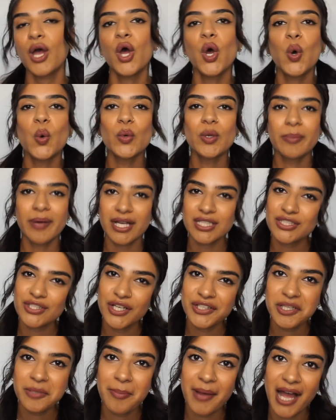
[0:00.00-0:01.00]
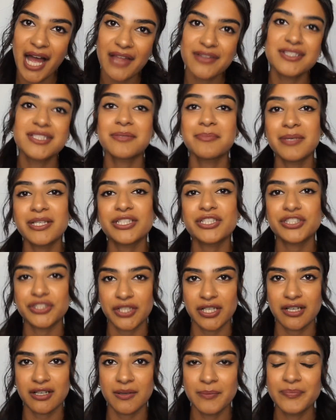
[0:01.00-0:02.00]
We biked along the path to Mist
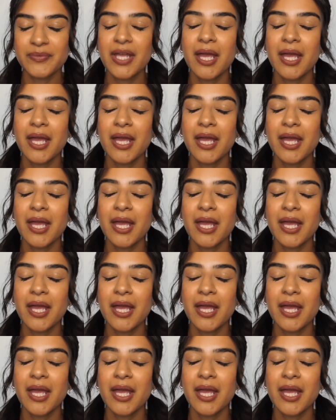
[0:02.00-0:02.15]
Trail.